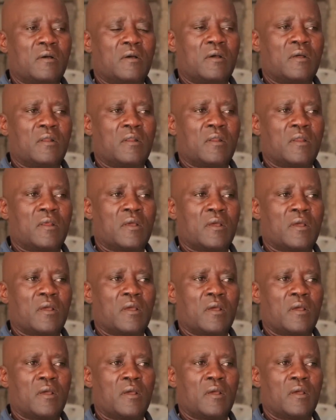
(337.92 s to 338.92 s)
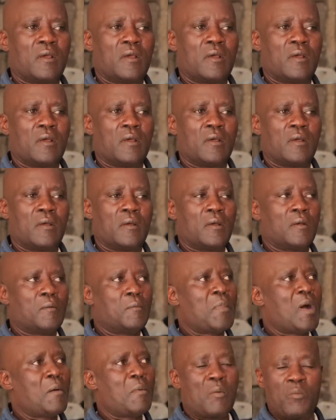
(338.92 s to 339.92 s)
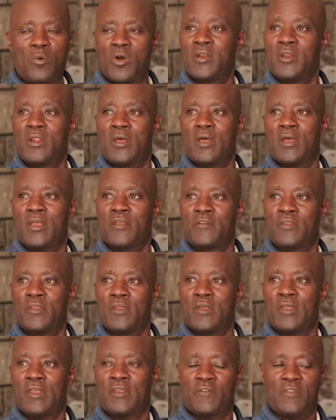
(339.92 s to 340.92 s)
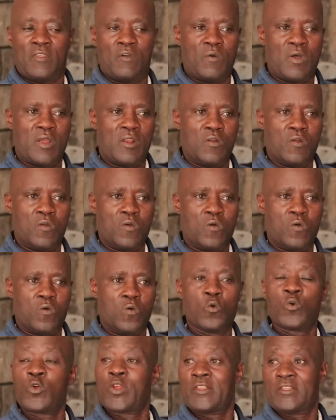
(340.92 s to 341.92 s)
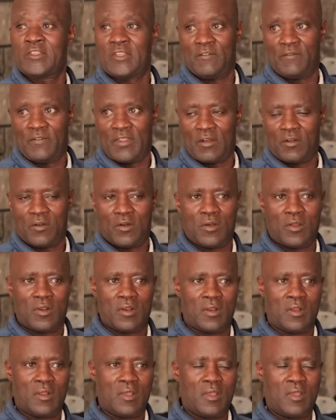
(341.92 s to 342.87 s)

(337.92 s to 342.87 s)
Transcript: and Baba Mona is the one who received the call.